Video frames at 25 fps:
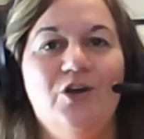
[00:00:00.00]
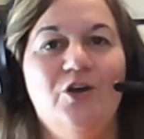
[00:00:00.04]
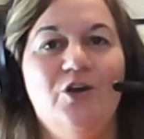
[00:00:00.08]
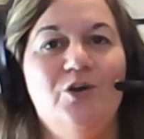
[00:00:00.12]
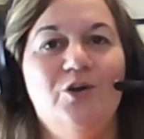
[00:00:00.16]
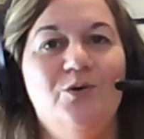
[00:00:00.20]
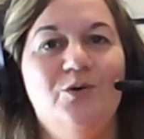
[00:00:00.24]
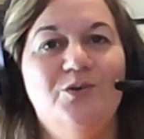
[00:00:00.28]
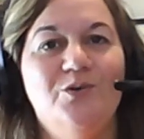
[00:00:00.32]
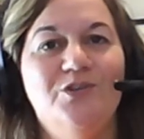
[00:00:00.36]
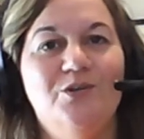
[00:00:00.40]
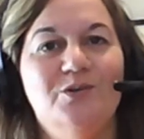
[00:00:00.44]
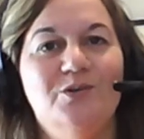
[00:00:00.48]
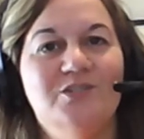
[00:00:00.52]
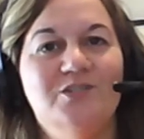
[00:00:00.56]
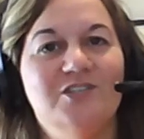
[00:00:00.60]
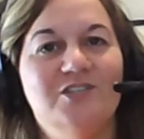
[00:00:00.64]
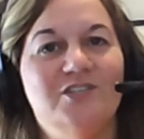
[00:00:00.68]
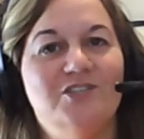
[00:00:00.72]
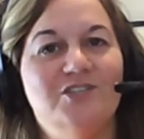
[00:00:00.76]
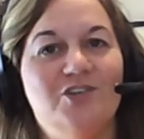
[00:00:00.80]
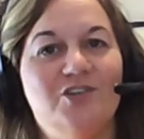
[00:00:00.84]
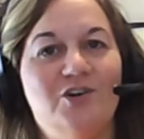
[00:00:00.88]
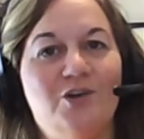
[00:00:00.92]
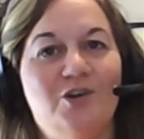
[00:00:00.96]
who
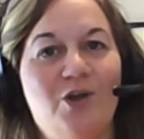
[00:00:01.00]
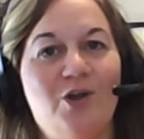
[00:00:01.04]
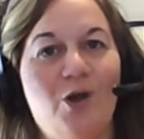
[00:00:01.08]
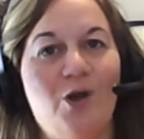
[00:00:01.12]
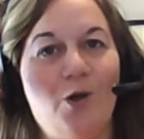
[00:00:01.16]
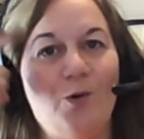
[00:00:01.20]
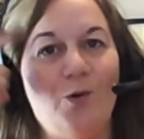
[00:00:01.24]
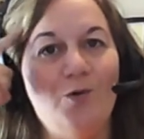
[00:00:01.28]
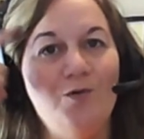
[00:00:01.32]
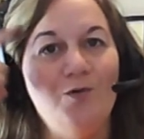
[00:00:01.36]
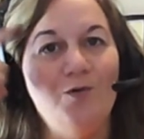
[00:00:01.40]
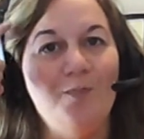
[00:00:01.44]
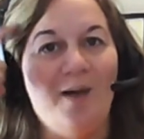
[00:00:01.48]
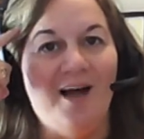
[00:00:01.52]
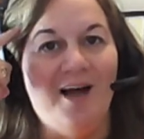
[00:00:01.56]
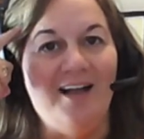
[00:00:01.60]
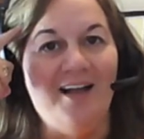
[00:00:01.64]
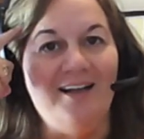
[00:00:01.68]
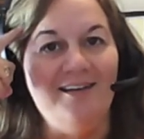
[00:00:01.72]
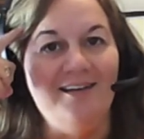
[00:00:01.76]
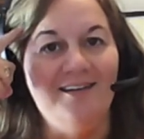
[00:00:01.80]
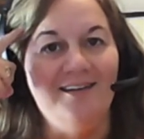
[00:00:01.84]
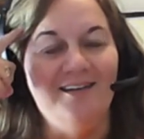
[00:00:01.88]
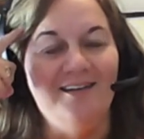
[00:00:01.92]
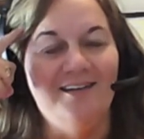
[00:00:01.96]
uses her own
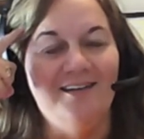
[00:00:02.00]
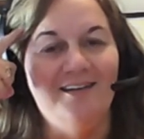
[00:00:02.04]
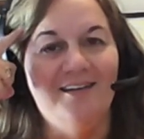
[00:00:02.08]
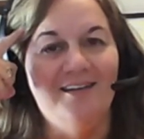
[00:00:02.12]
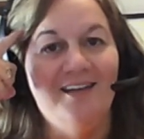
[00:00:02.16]
mind